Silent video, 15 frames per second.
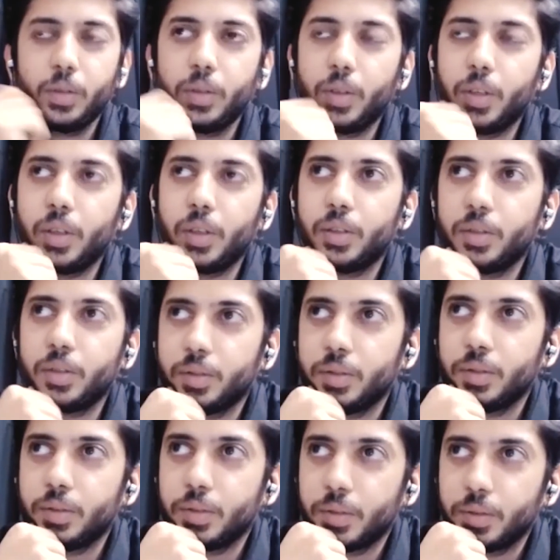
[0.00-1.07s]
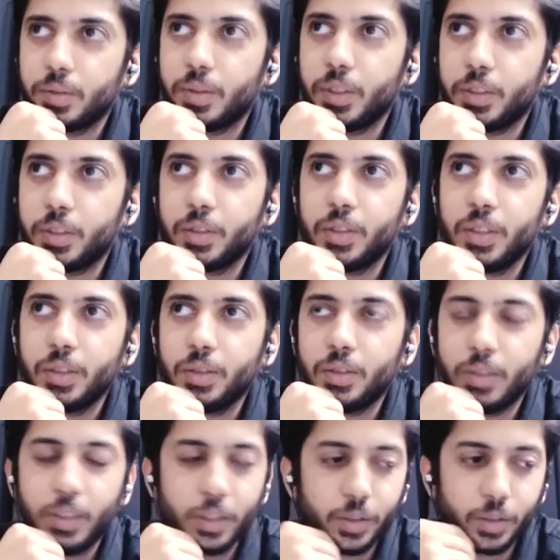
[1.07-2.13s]
Yeah. It's
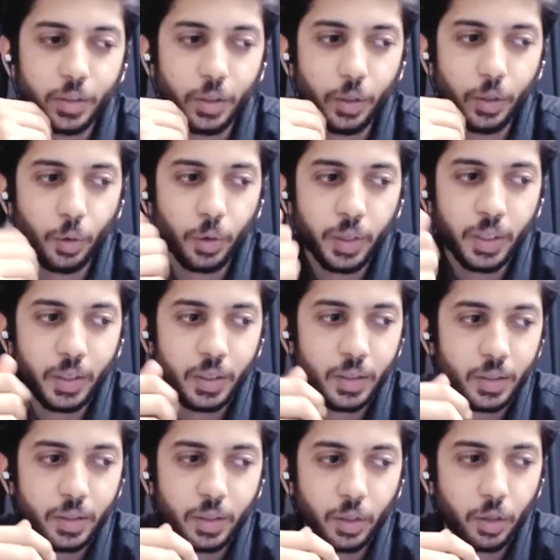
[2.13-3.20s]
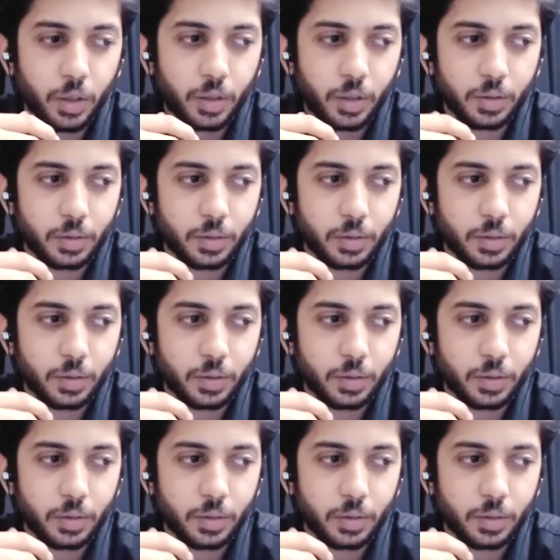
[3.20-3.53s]
this knowing in your